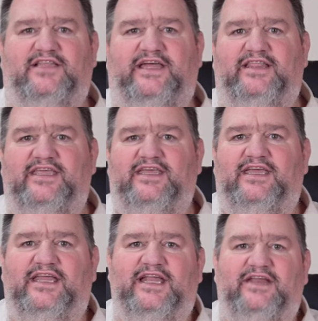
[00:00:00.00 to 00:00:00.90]
like the
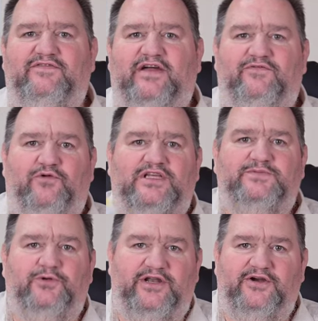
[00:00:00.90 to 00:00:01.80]
N ninety-five
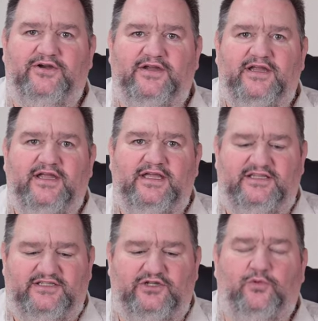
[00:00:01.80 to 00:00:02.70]
respirator
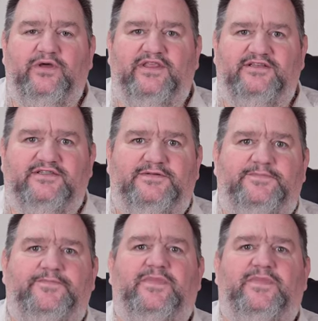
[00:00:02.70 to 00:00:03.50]
is still with us.